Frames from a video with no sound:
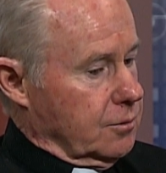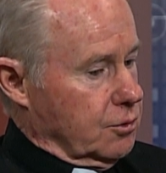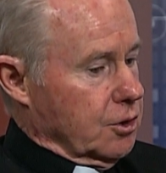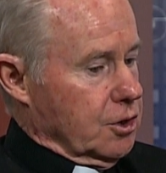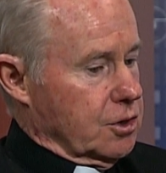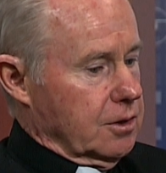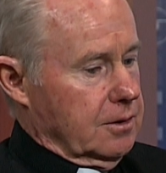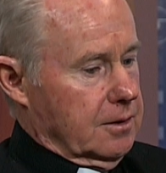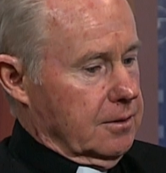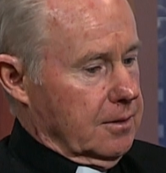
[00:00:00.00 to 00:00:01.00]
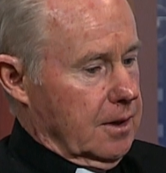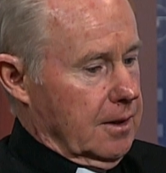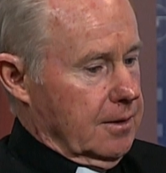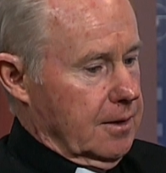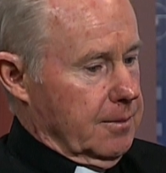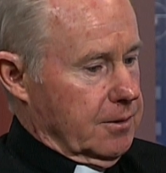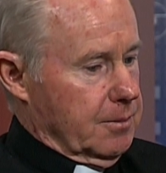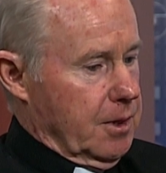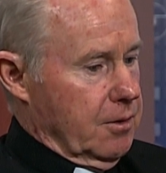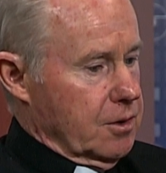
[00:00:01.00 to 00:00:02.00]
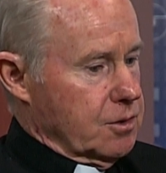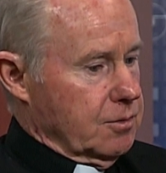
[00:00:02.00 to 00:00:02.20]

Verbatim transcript: tradition and uh, in the parish,